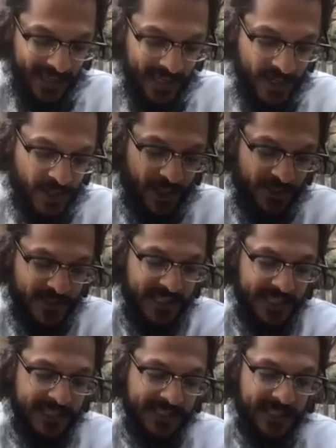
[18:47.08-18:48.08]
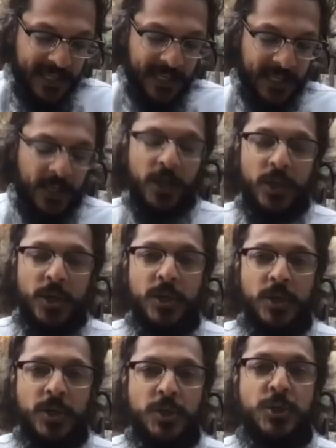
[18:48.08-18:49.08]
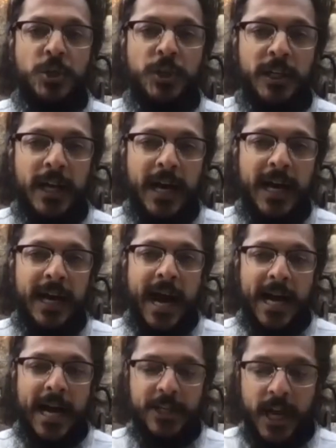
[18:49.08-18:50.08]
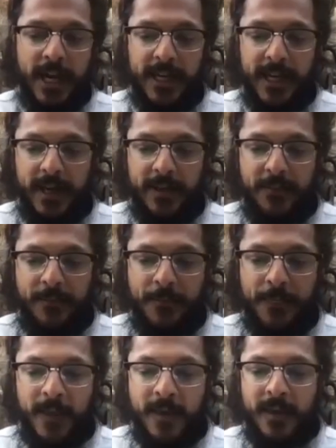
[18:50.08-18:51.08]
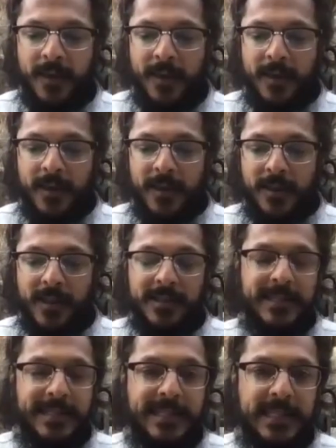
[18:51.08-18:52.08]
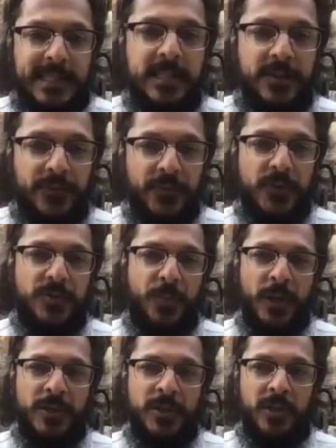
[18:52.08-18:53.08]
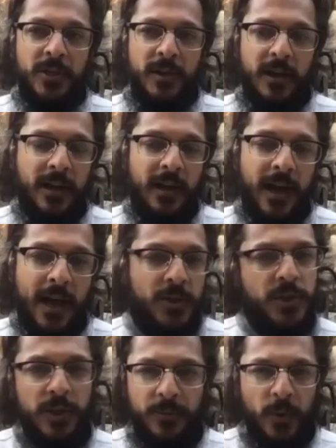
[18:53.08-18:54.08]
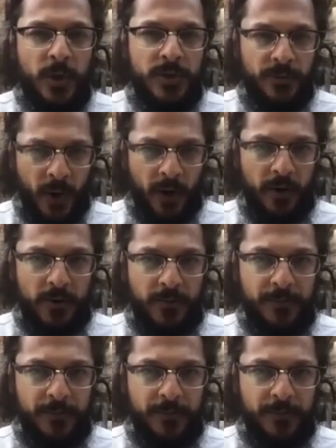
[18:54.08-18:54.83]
He shares his Shukra Acharya. That's the 61st pointer. I'll share more tomorrow.